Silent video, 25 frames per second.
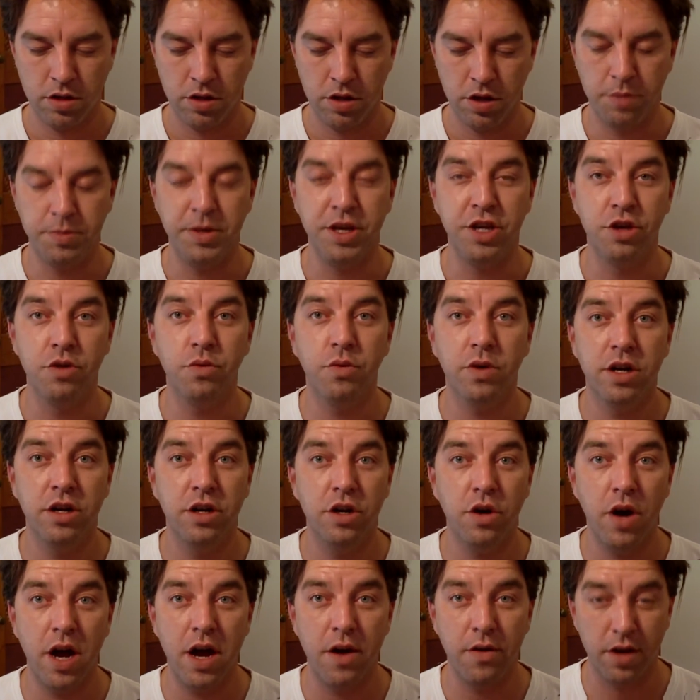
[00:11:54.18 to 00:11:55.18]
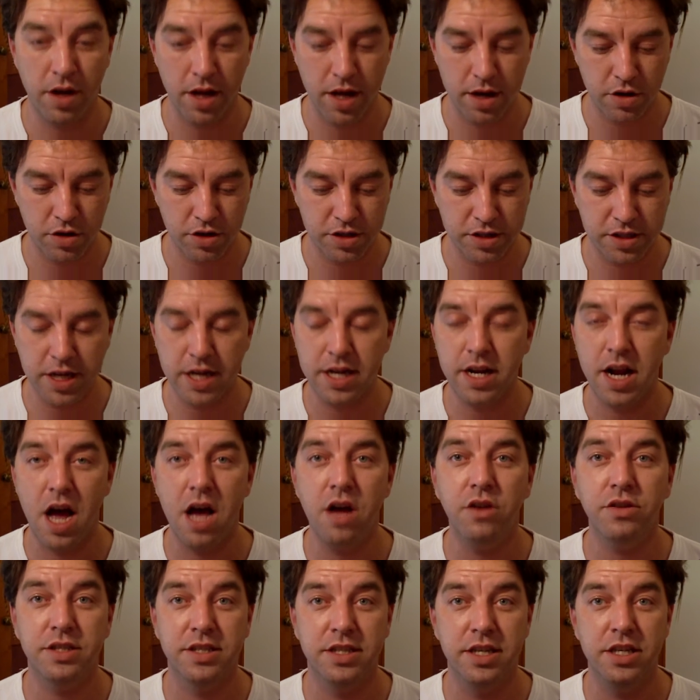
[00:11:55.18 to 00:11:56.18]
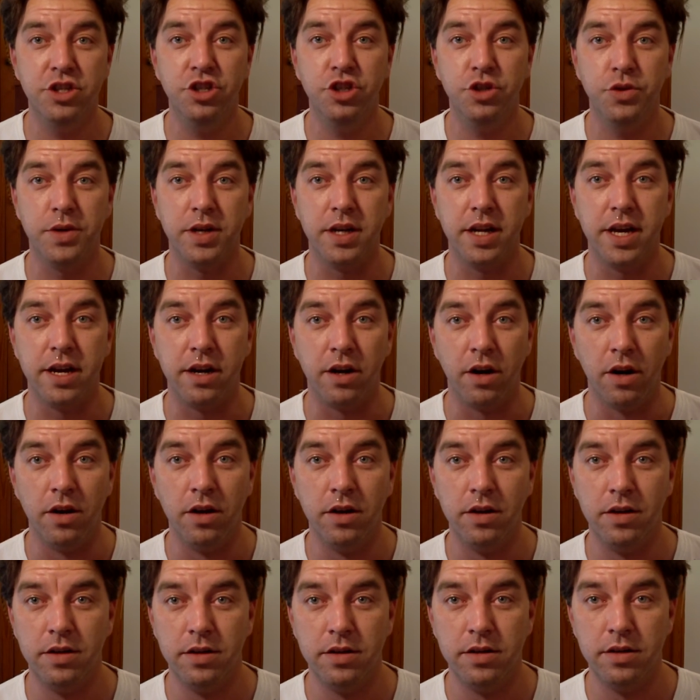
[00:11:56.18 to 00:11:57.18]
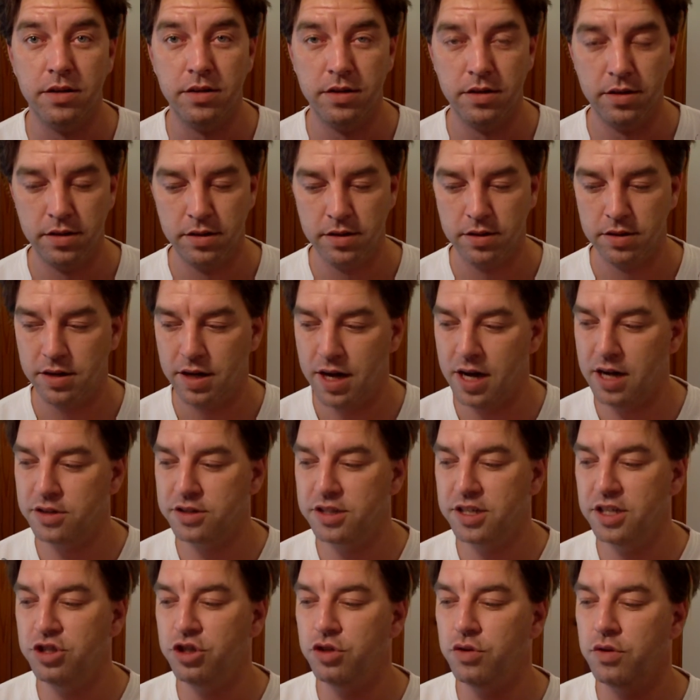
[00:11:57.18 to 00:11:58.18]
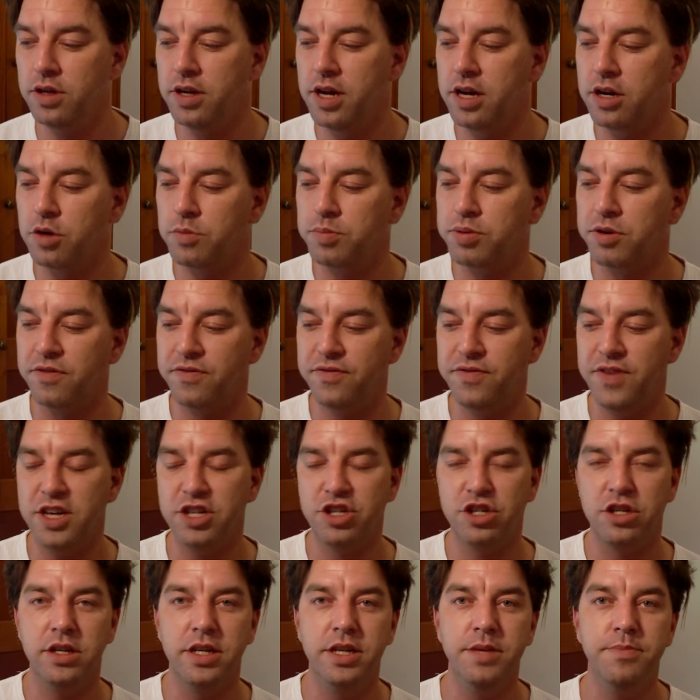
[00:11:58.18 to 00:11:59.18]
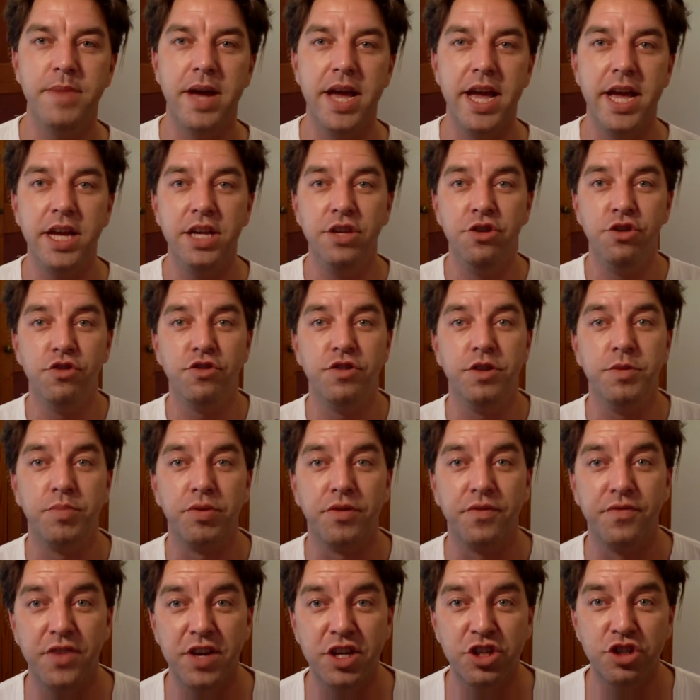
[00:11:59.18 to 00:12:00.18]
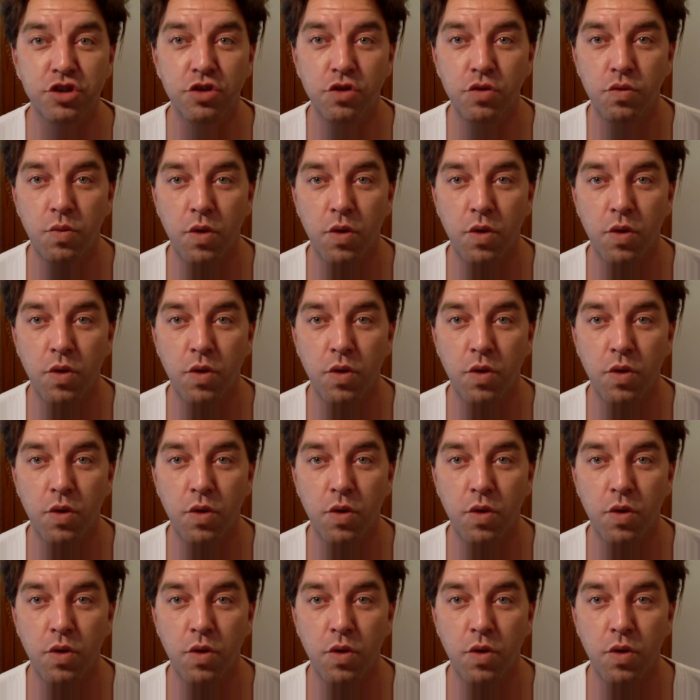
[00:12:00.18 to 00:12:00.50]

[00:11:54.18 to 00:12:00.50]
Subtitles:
I mean, you want to know how a letter is sent? I'll send you a letter. I'll send you a letter professionally made using professional